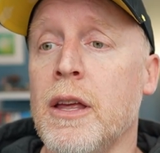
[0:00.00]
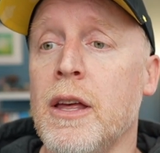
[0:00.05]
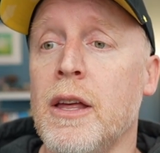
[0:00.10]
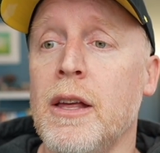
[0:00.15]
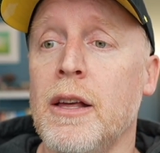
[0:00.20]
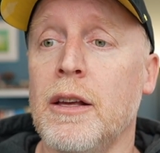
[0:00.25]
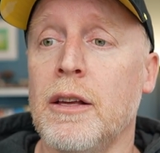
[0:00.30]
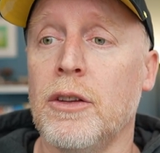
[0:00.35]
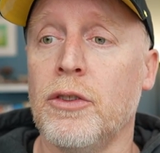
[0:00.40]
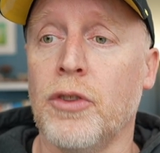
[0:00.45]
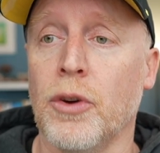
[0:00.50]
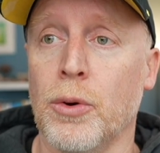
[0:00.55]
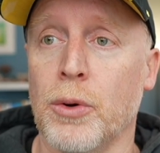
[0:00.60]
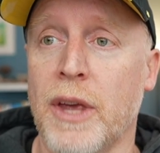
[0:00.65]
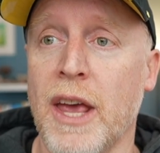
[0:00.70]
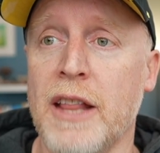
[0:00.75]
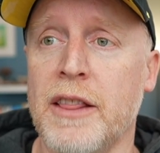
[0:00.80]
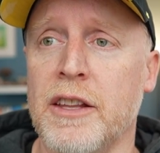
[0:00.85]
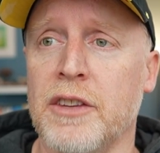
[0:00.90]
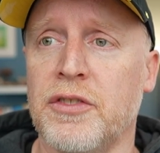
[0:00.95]
So
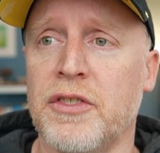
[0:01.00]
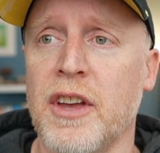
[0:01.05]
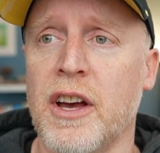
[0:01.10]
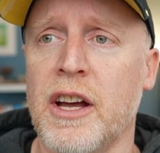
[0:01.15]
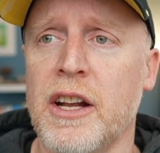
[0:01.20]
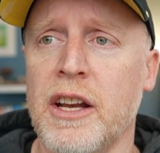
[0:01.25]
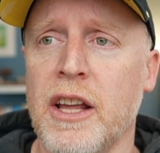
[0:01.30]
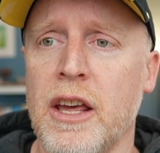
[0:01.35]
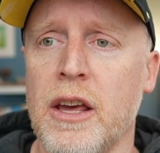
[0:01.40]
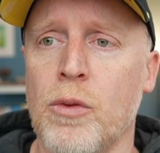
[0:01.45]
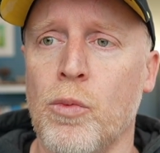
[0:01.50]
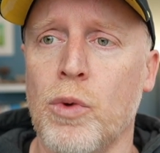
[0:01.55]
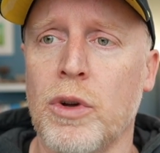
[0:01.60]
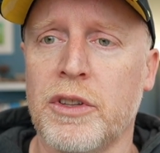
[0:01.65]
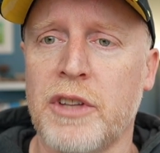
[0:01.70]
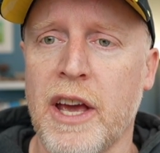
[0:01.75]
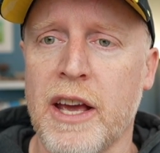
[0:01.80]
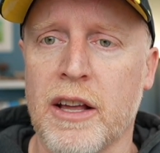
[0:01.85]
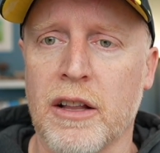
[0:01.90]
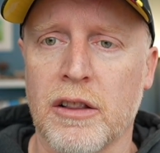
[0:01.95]
getting this done, it will
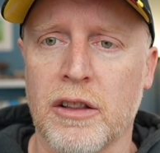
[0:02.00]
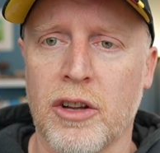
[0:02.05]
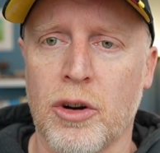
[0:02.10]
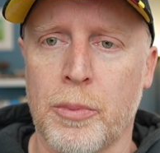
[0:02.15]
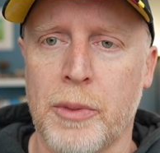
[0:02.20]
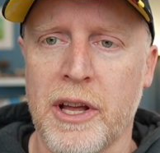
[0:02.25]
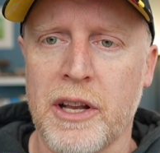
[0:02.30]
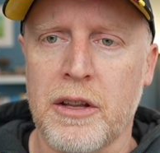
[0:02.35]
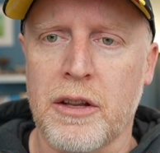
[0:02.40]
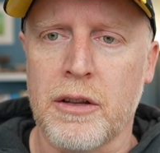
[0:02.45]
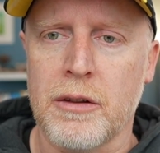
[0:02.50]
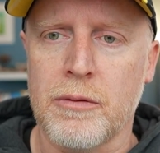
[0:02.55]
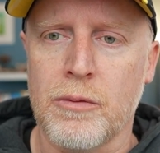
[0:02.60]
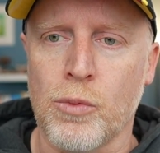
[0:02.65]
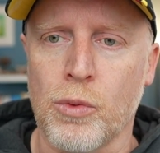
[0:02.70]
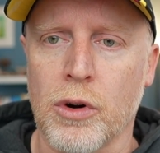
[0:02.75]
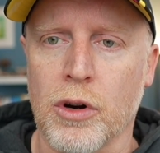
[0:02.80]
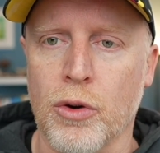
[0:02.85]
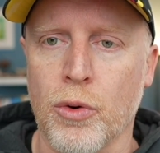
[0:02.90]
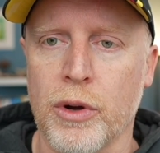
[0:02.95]
take a little bit.
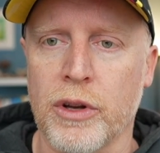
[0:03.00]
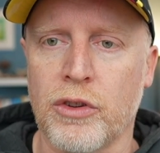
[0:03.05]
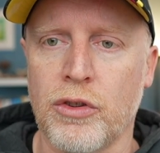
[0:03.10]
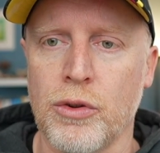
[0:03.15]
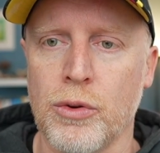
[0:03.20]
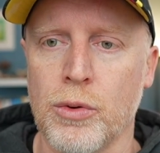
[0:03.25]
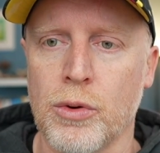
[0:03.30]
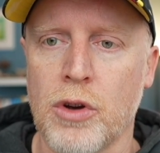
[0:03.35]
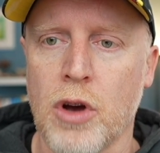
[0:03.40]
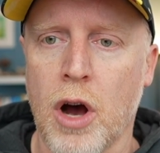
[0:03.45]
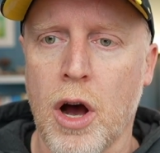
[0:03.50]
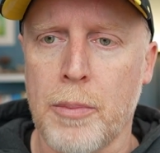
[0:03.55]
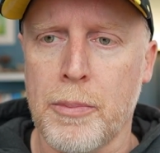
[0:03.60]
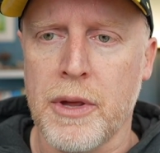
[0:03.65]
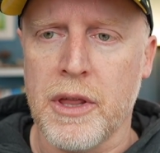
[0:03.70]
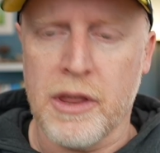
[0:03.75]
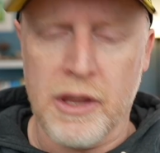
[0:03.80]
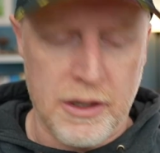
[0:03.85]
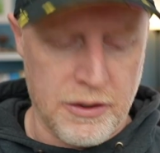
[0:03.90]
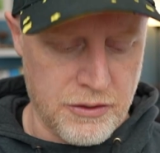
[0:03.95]
We're going to copy
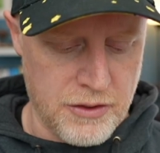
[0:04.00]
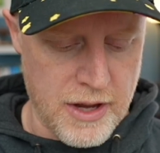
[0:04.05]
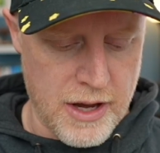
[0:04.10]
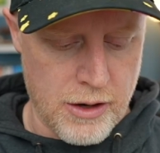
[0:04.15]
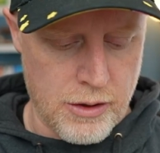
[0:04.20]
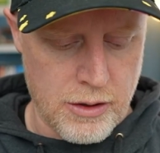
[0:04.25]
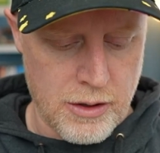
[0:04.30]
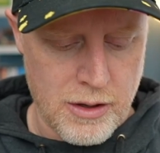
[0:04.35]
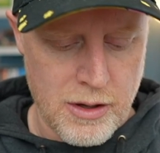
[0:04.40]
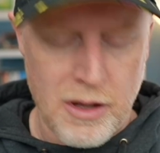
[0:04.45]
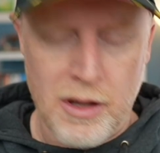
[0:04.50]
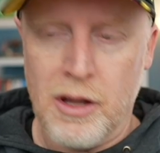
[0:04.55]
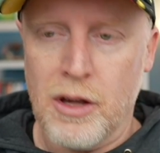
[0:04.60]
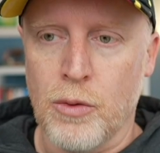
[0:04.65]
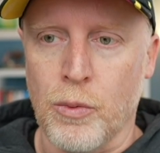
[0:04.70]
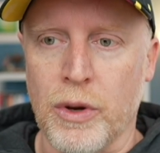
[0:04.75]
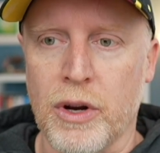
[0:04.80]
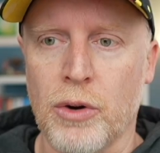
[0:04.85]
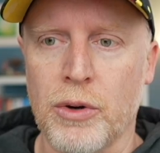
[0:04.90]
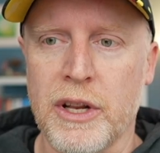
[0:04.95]
this down.
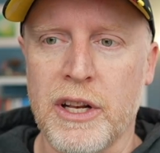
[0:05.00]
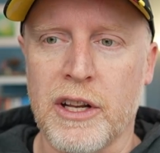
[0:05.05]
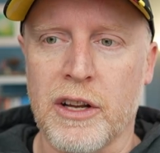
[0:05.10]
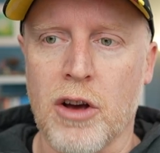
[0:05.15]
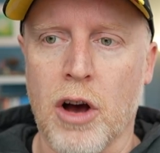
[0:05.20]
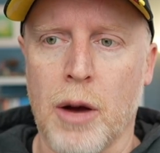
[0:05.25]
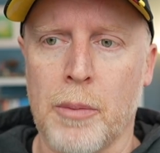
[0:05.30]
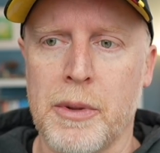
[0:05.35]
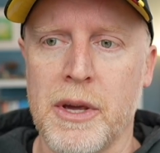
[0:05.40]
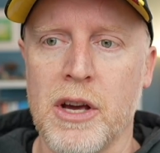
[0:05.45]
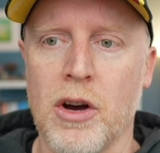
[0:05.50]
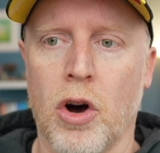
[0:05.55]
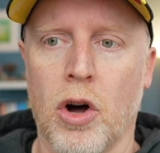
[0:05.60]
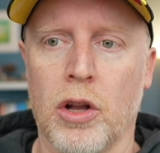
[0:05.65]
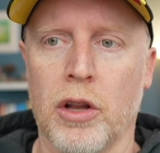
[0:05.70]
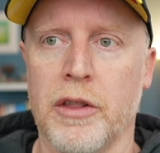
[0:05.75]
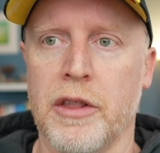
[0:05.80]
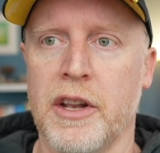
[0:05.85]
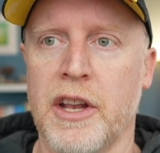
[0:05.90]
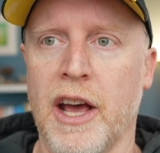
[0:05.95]
We don't need to copy all
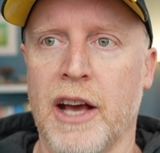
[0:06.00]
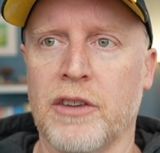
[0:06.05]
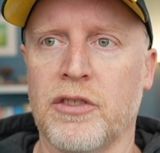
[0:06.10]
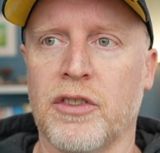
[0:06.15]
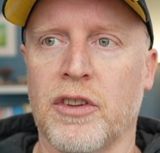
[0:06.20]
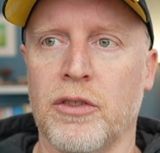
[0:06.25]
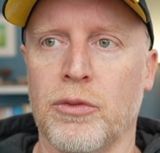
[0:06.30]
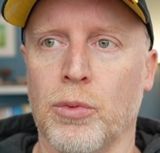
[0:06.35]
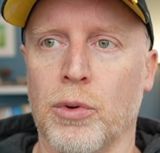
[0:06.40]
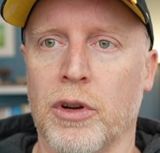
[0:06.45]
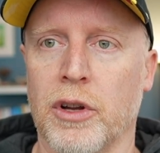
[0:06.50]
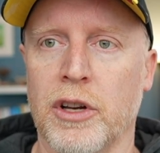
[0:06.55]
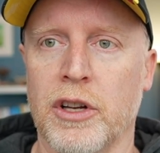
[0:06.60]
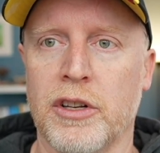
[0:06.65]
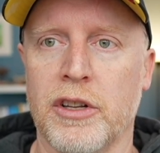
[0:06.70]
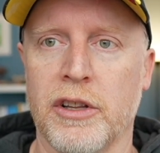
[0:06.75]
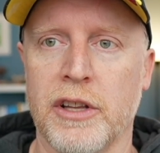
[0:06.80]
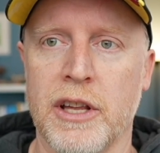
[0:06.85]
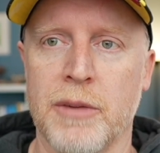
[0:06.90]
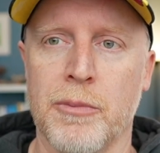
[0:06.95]
of the text because we're going to
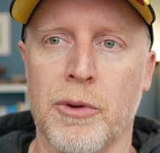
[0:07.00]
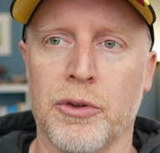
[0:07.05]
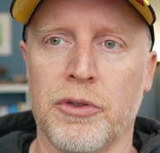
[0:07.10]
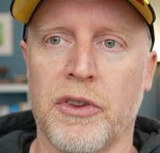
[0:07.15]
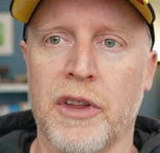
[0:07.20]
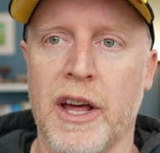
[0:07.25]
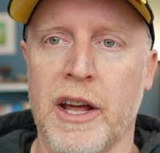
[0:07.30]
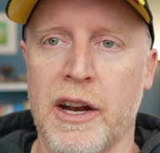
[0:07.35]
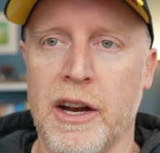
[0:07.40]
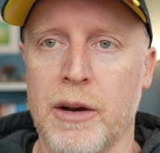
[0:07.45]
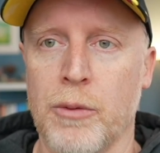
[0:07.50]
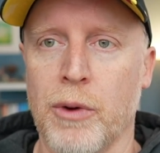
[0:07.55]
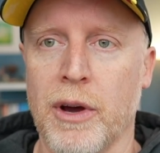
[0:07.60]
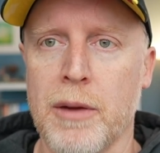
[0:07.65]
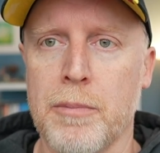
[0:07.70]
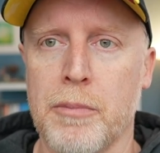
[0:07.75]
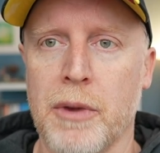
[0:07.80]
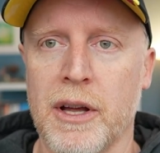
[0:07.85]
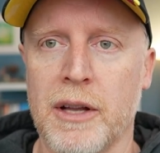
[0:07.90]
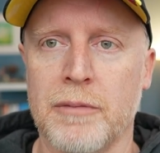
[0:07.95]
delete most of that anyway,
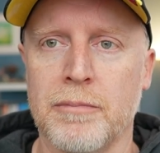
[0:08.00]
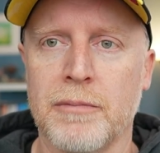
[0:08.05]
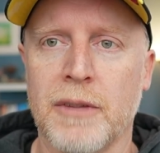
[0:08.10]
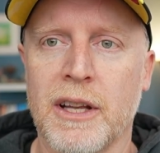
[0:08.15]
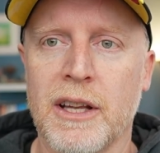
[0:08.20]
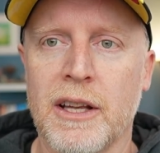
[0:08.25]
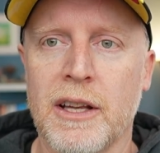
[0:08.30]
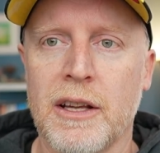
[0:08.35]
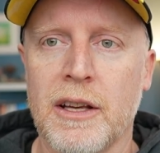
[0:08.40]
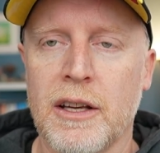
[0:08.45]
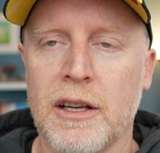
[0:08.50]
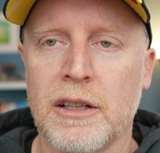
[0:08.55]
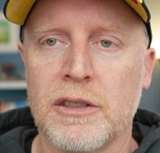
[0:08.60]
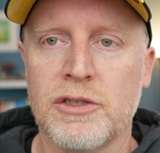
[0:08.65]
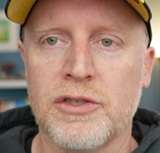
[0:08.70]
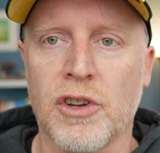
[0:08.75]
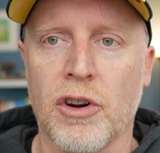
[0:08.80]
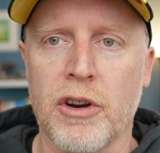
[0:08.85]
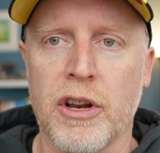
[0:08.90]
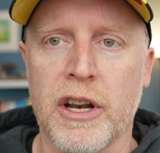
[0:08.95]
but
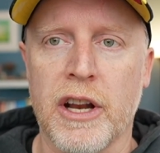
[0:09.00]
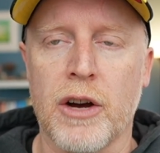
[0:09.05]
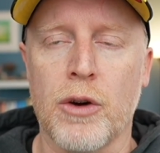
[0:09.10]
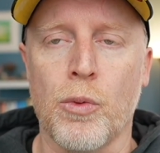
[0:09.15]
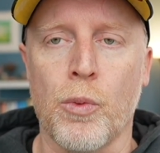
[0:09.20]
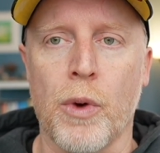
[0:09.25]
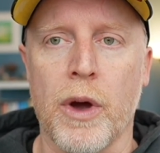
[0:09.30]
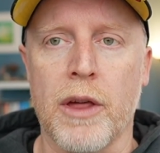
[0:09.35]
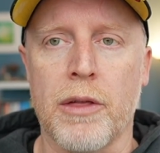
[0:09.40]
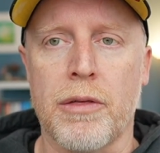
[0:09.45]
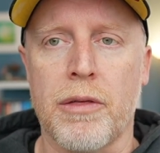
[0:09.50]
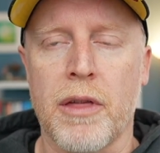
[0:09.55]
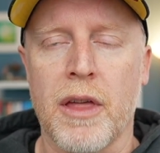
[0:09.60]
starting out with